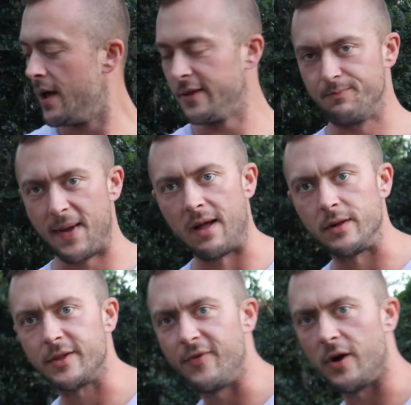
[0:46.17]
It's
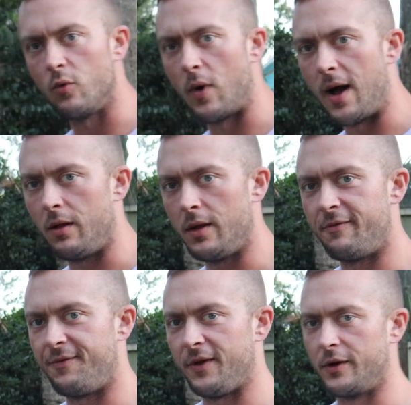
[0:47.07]
balanced very well.
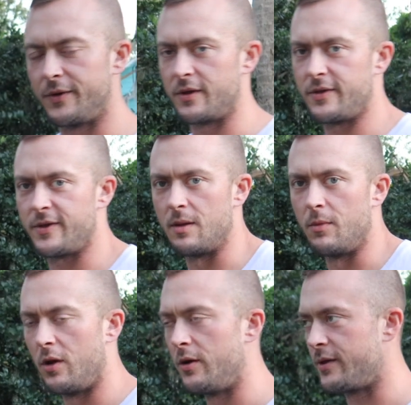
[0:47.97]
It feels
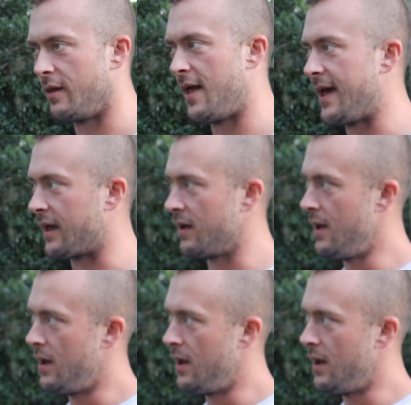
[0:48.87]
similar to like